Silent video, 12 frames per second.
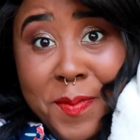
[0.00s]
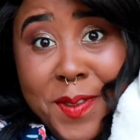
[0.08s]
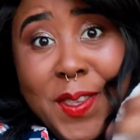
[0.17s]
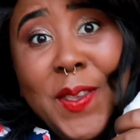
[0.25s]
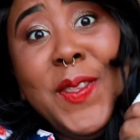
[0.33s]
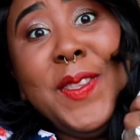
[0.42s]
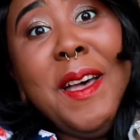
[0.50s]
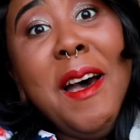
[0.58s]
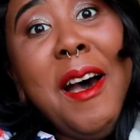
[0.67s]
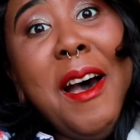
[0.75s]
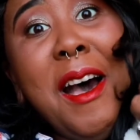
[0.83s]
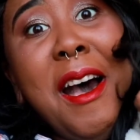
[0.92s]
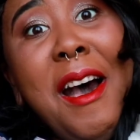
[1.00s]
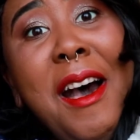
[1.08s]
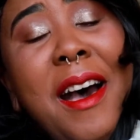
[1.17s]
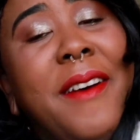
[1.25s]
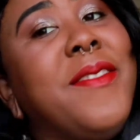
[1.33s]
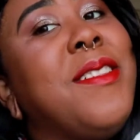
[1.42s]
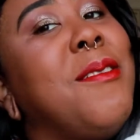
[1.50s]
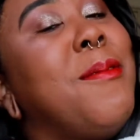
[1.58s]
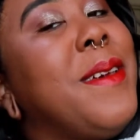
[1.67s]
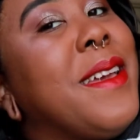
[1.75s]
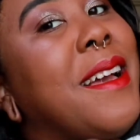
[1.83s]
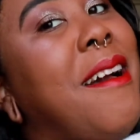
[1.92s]
so soft. Oh
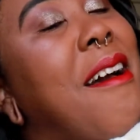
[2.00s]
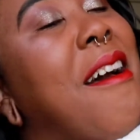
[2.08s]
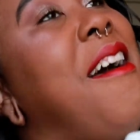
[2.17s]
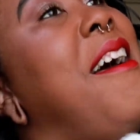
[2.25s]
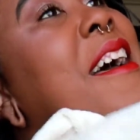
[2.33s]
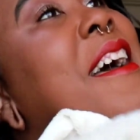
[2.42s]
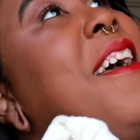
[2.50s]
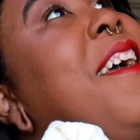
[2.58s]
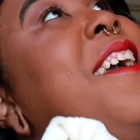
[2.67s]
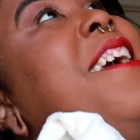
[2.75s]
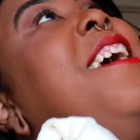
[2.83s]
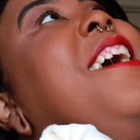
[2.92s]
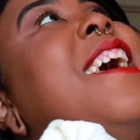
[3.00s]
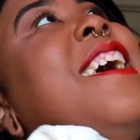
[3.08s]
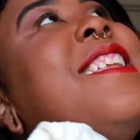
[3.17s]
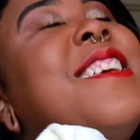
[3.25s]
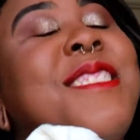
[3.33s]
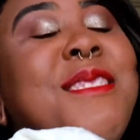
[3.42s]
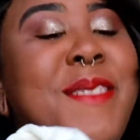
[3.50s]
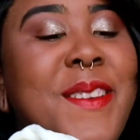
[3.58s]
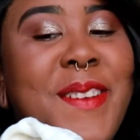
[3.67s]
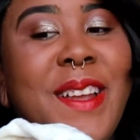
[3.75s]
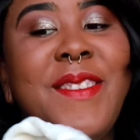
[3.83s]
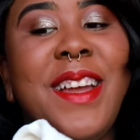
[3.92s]
my god. This is my
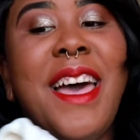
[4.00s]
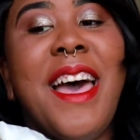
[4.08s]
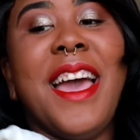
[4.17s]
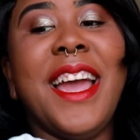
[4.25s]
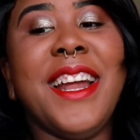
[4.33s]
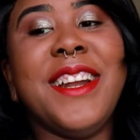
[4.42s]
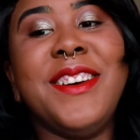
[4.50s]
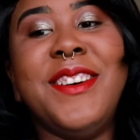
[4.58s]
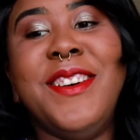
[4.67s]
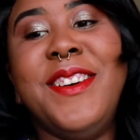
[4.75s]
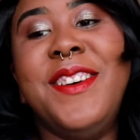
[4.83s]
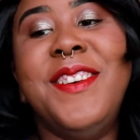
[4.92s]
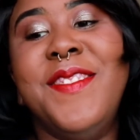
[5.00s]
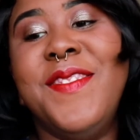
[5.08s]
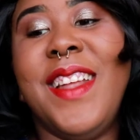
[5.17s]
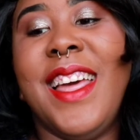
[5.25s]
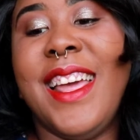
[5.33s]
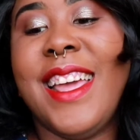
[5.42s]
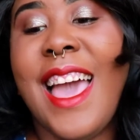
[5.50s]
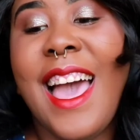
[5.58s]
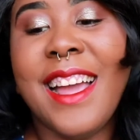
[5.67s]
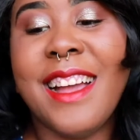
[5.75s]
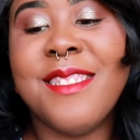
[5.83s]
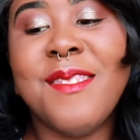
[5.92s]
favorite item. Oh my god.
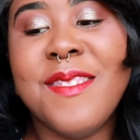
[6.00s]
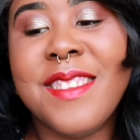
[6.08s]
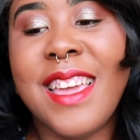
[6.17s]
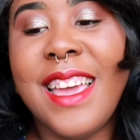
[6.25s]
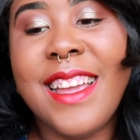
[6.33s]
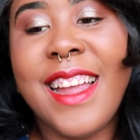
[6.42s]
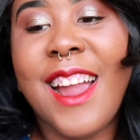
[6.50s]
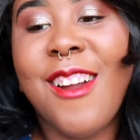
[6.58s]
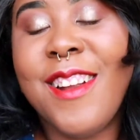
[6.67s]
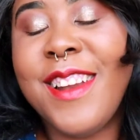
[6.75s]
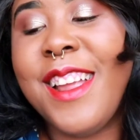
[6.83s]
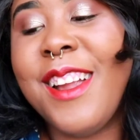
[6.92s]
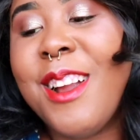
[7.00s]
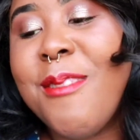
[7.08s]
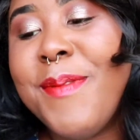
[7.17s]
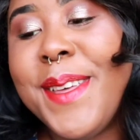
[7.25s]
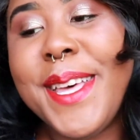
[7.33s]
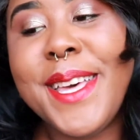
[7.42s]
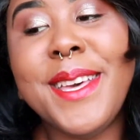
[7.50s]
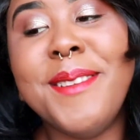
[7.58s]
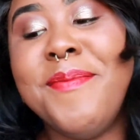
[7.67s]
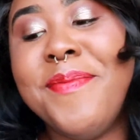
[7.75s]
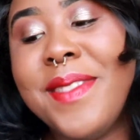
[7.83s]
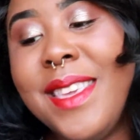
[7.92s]
I got some skincare in here, but
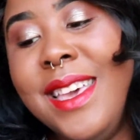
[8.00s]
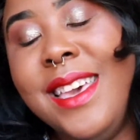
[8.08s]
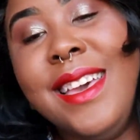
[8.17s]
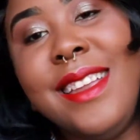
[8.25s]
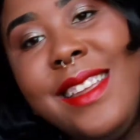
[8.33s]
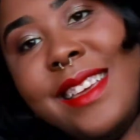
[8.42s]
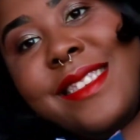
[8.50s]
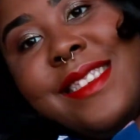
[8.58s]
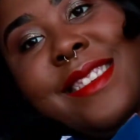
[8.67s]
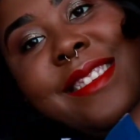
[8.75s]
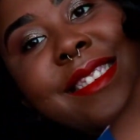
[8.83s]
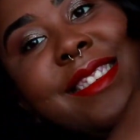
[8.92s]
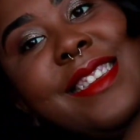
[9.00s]
this is